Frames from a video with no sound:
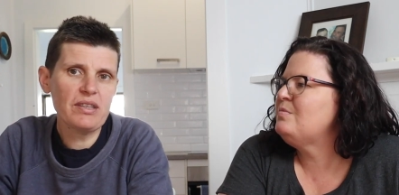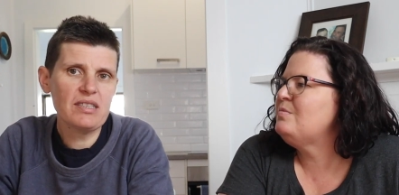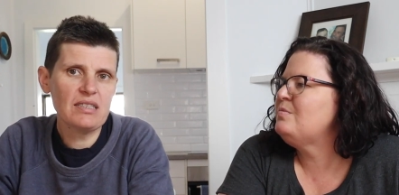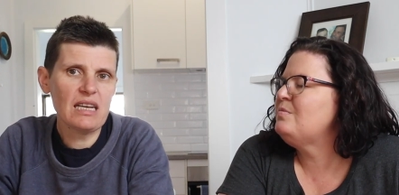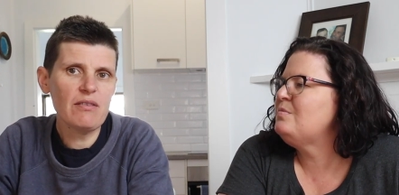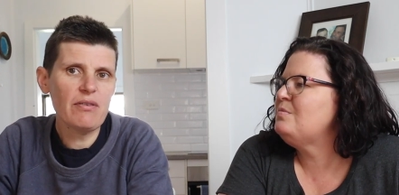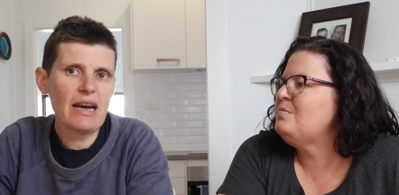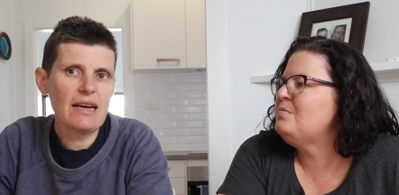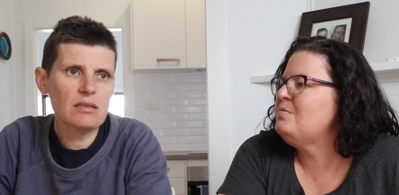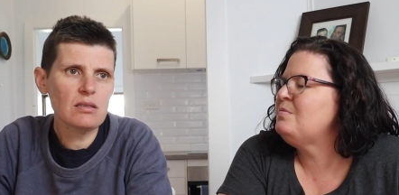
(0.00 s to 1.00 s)
Speaker 1: with
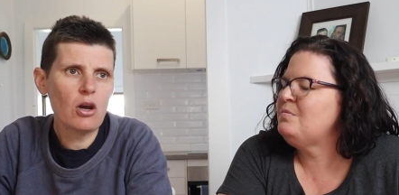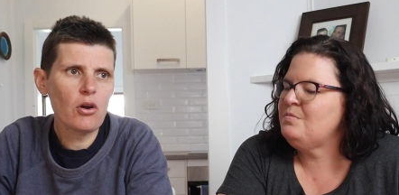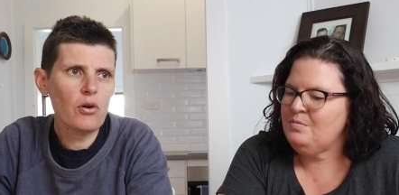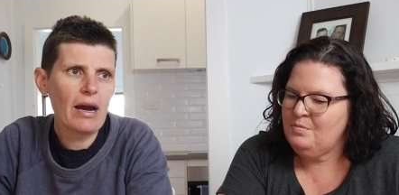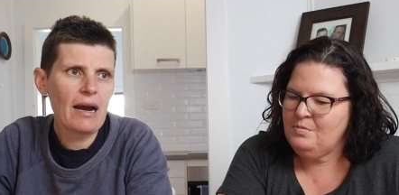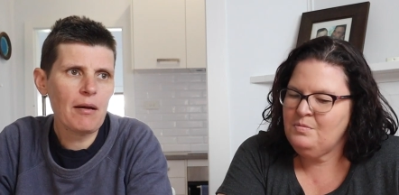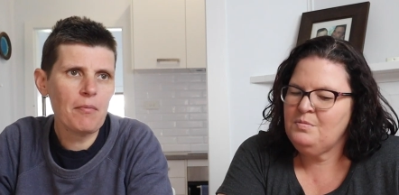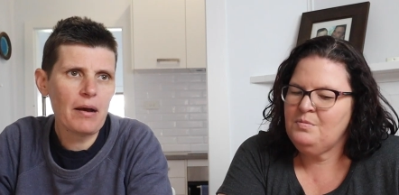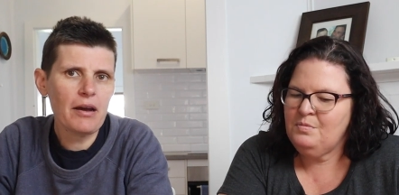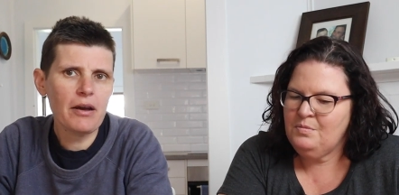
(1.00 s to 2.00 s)
stevia, so
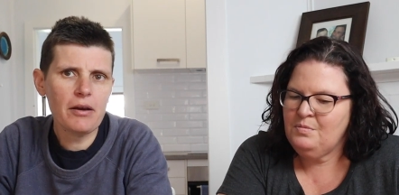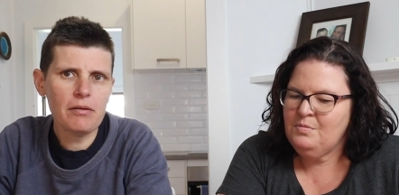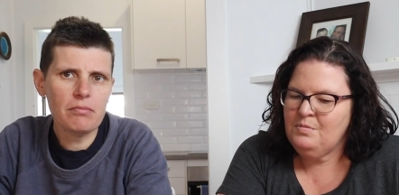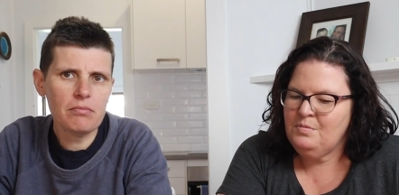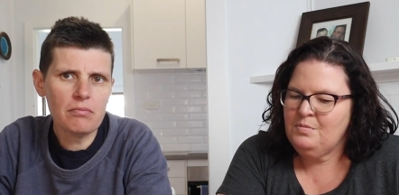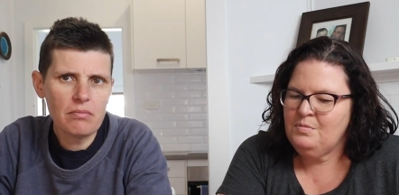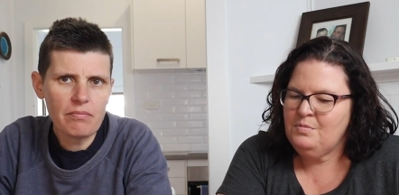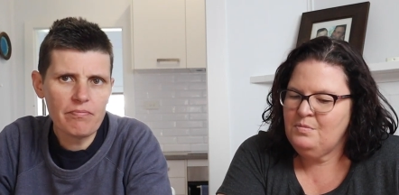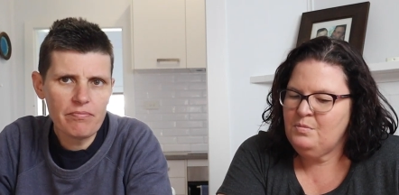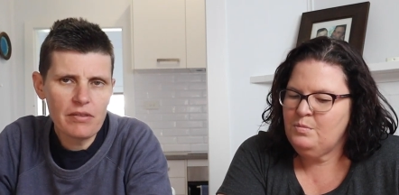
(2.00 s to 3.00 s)
um, a
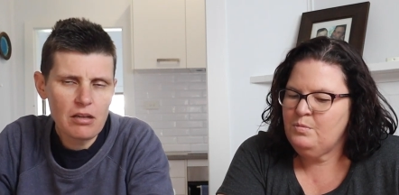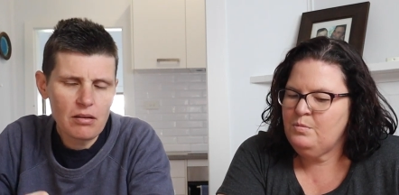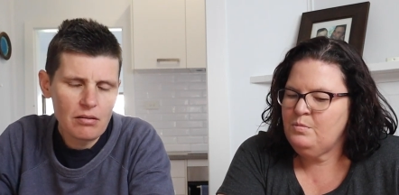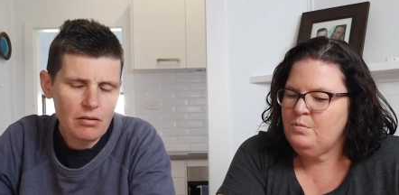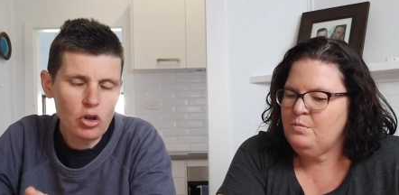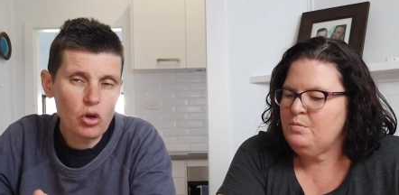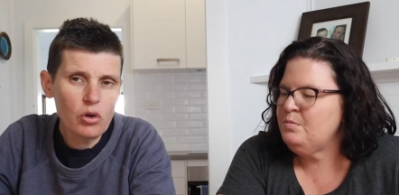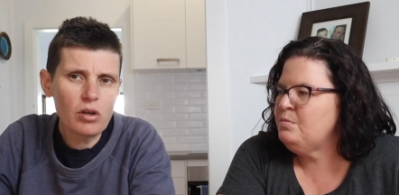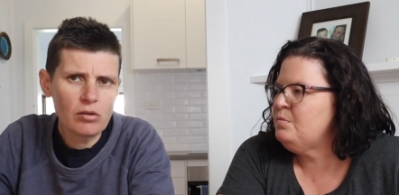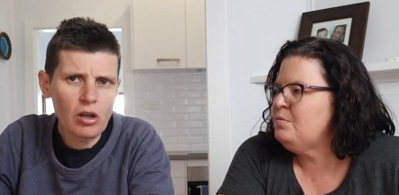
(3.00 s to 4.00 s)

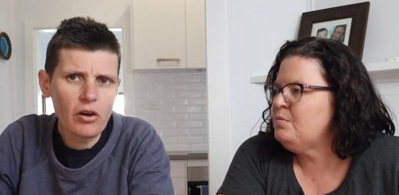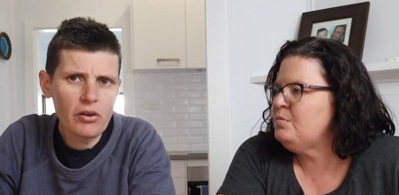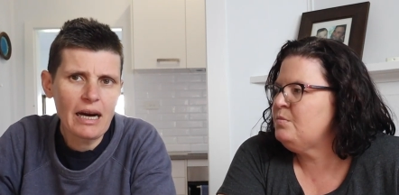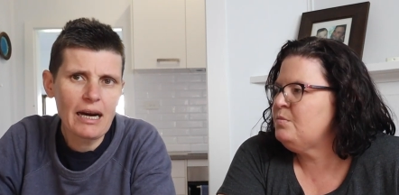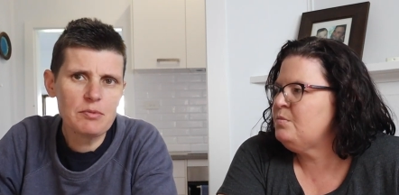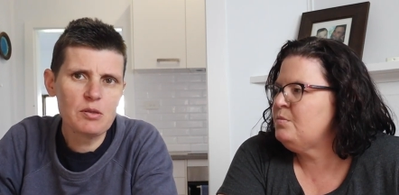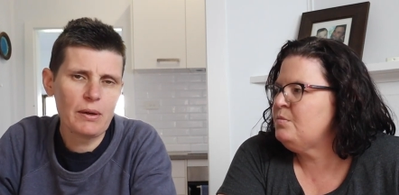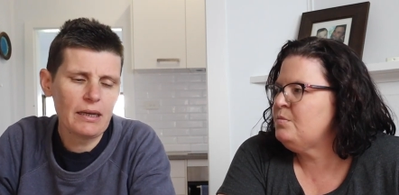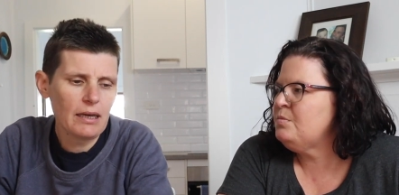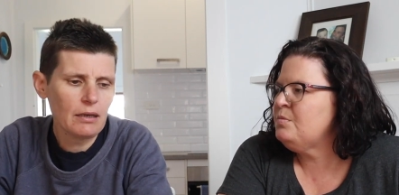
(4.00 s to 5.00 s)
good low carb
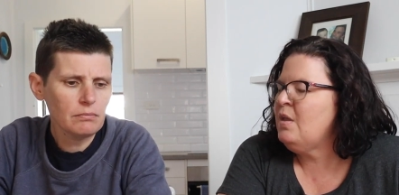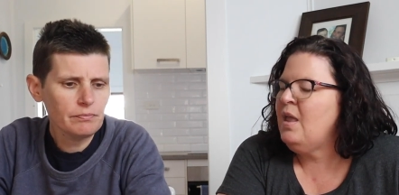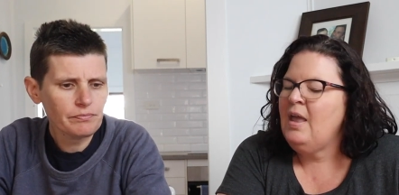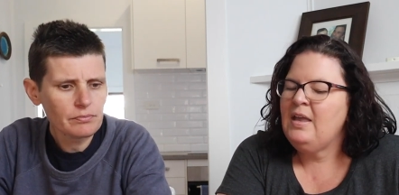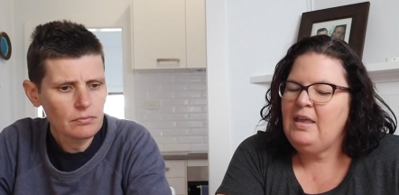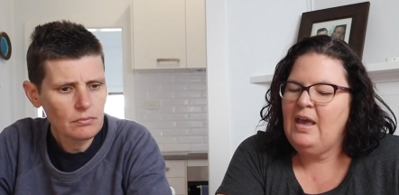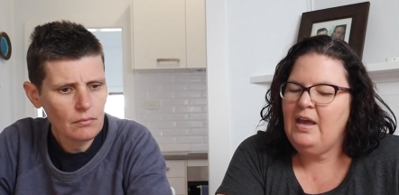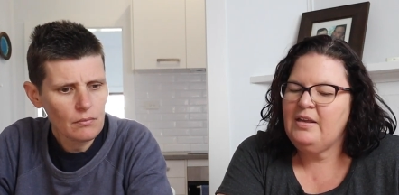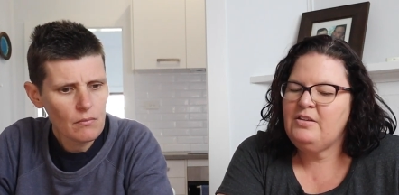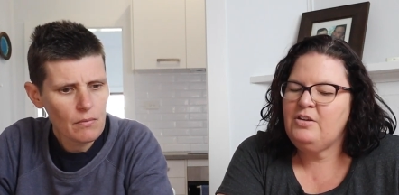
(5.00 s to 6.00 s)
sweetener.
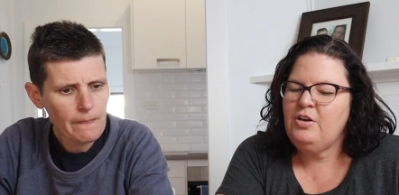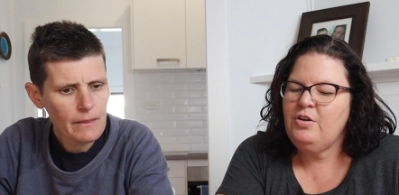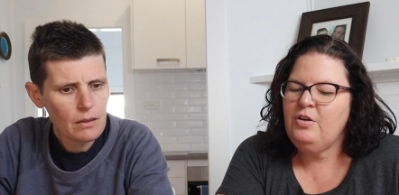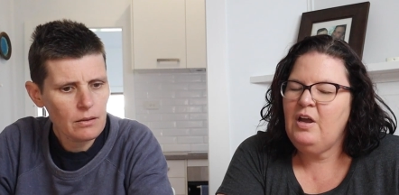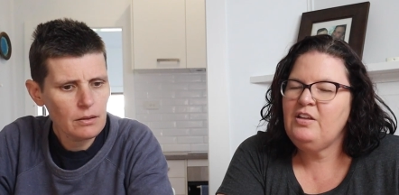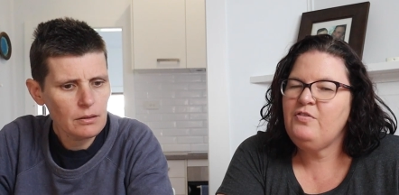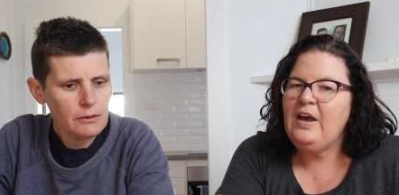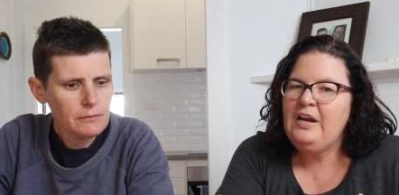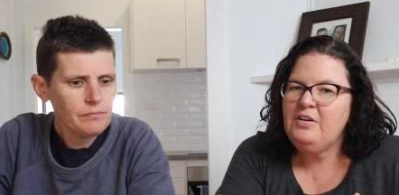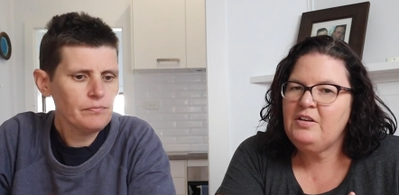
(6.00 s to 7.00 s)
Speaker 2: Yeah, so as
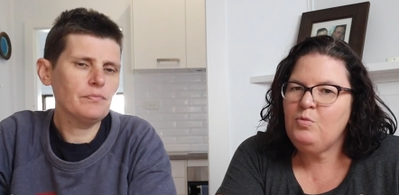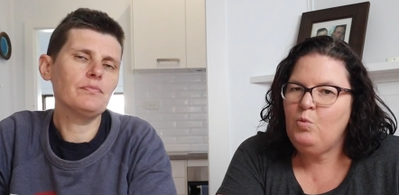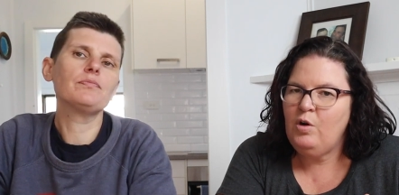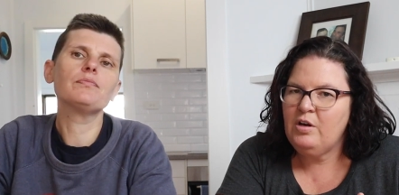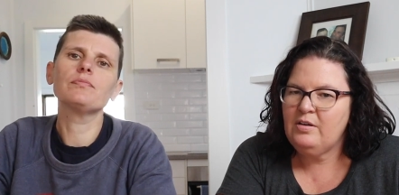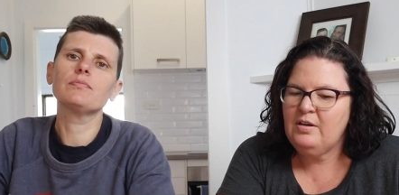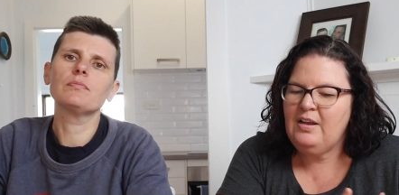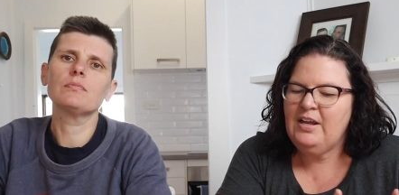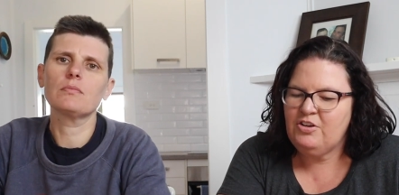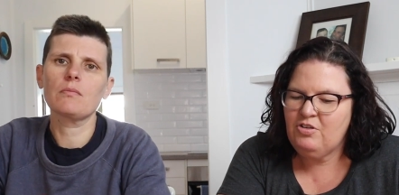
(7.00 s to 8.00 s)
far as what
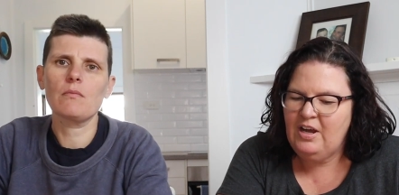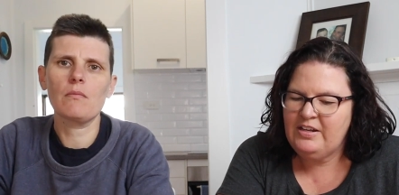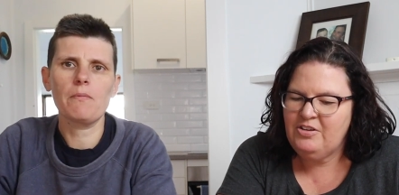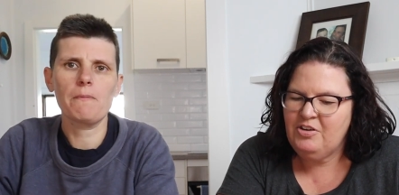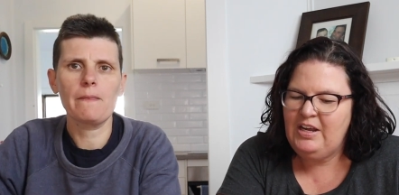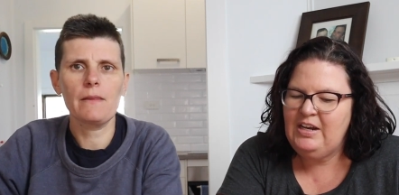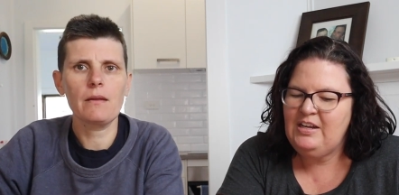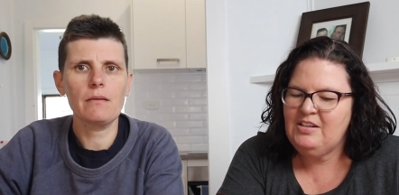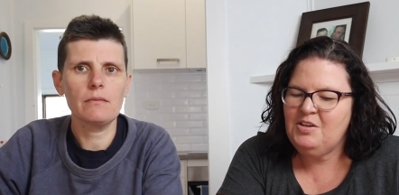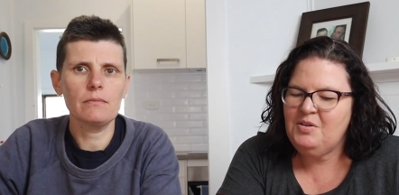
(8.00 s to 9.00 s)
electrolytes are in
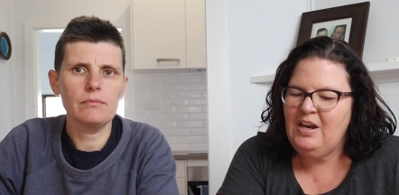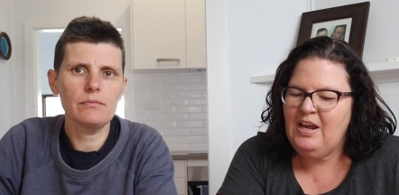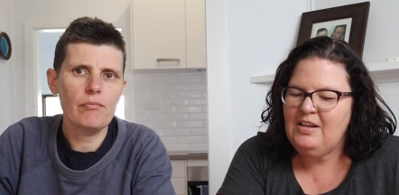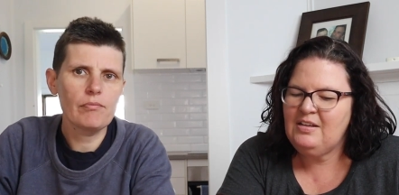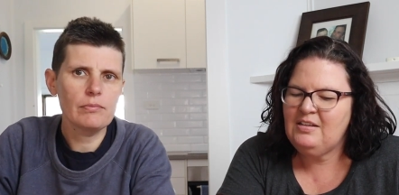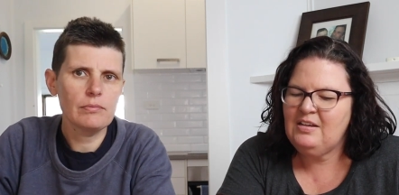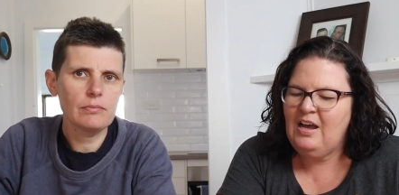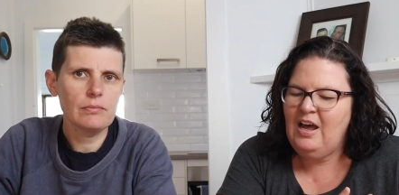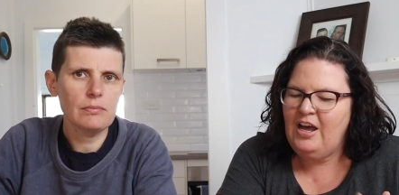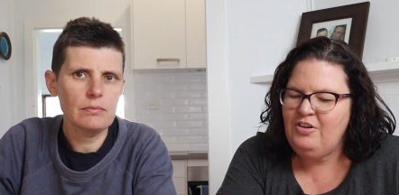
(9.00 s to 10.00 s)
it, so it has
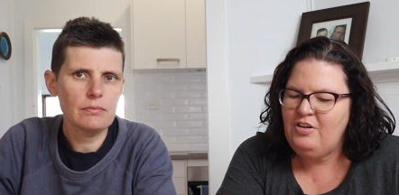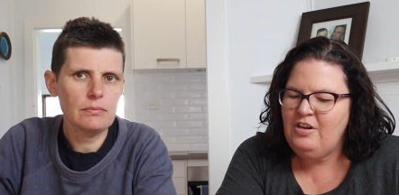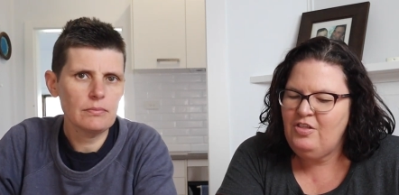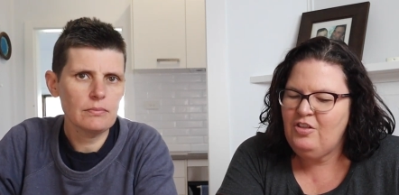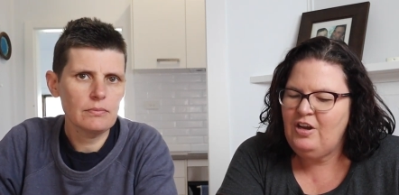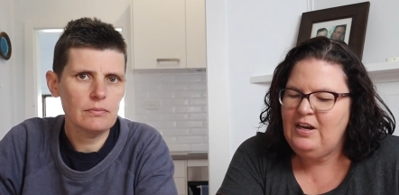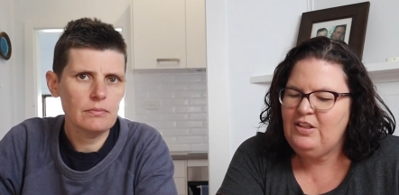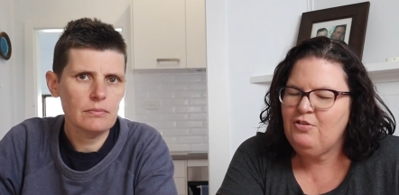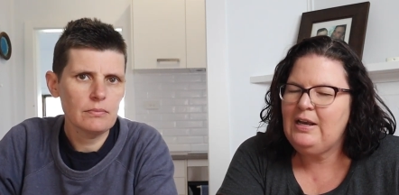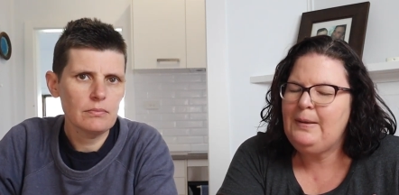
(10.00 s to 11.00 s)

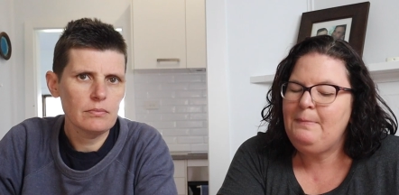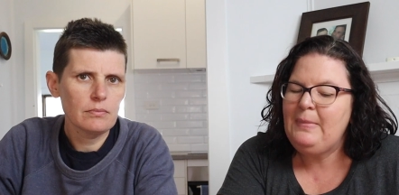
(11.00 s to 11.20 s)
133